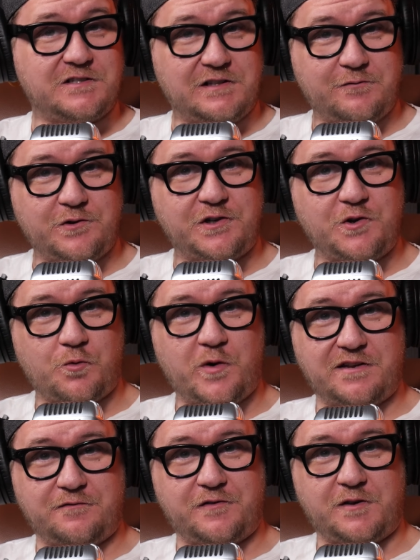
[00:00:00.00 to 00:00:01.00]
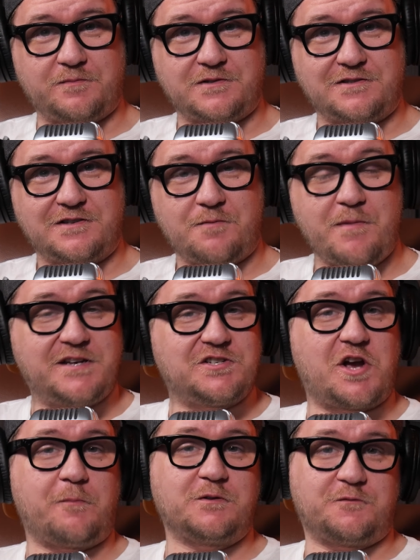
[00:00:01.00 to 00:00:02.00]
for delivering your wedding films. It makes
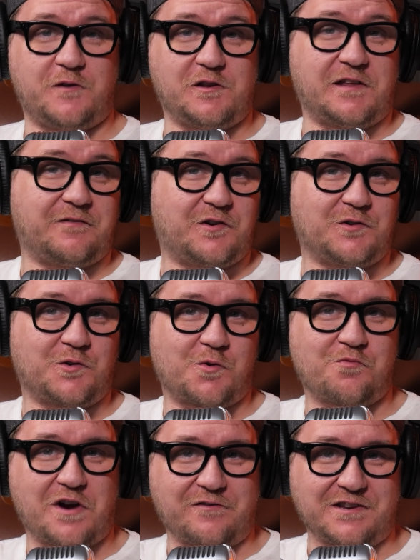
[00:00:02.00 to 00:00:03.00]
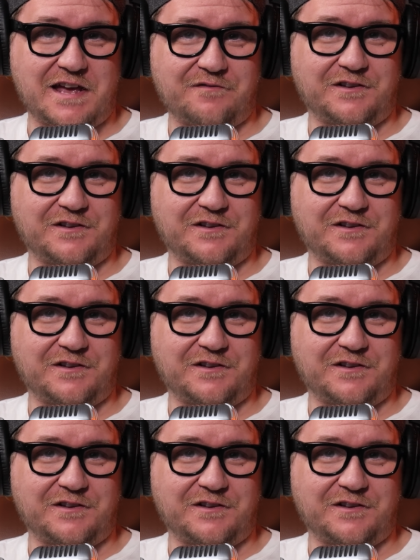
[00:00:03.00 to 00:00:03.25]
your couples feel like they've got their own private